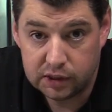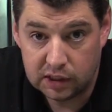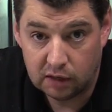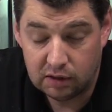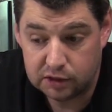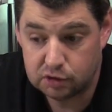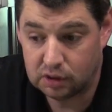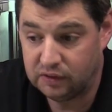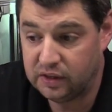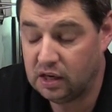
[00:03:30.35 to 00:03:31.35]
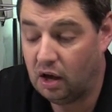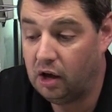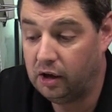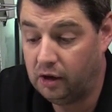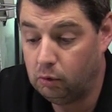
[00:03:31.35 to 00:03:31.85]
You know, literally, the
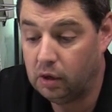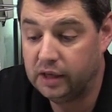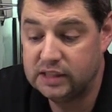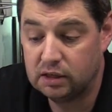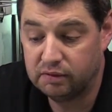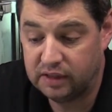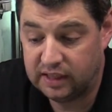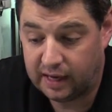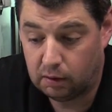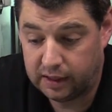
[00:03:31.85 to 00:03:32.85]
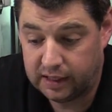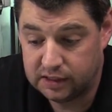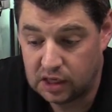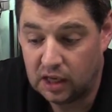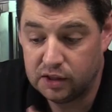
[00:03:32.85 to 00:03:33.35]
whole idea of it now
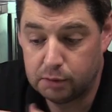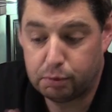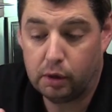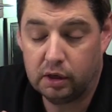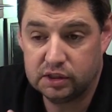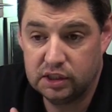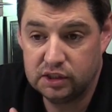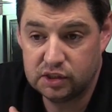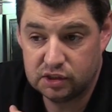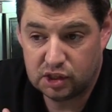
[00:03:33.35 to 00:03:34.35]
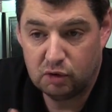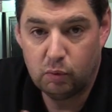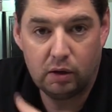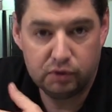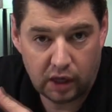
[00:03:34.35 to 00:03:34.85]
is the product is so
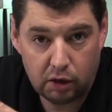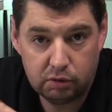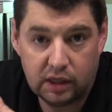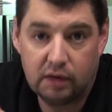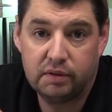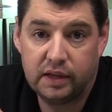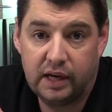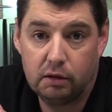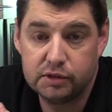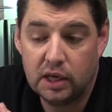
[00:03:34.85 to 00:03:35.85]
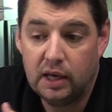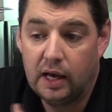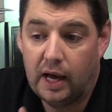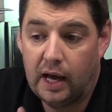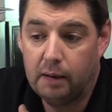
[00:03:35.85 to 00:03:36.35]
well known and everything else,
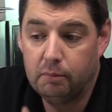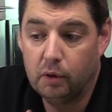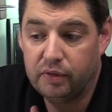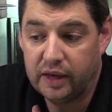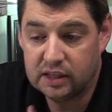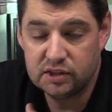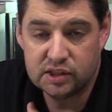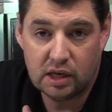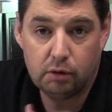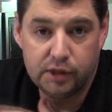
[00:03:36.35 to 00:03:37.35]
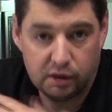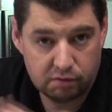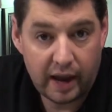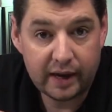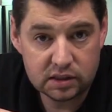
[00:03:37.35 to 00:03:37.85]
um, they can sell
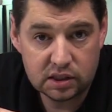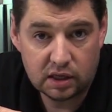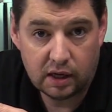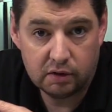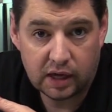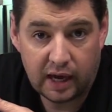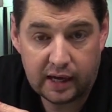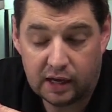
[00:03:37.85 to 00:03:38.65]
direct, okay?